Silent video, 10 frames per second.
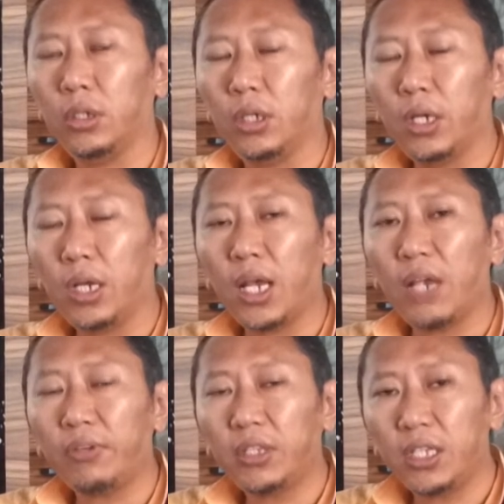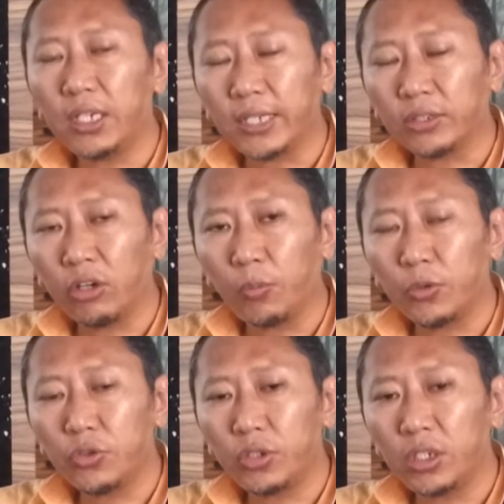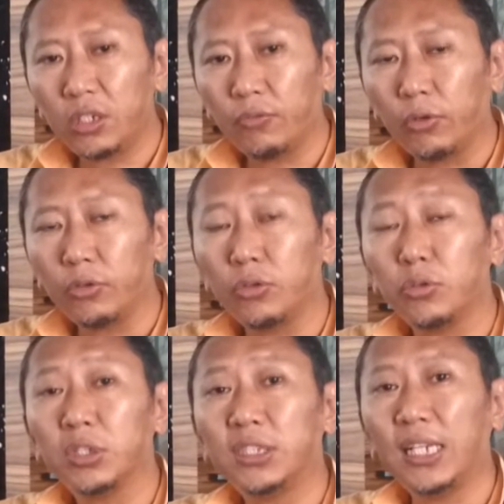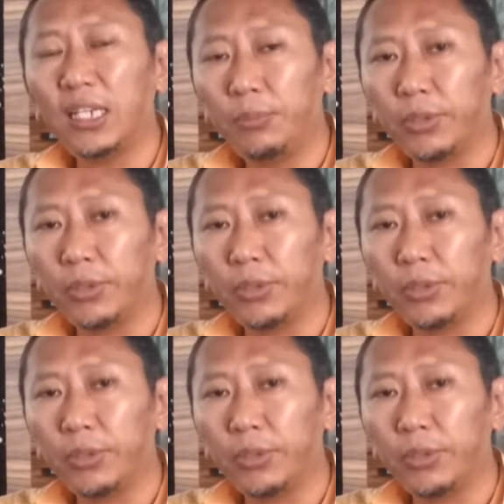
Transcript: Everything is an opportunity for you to celebrate.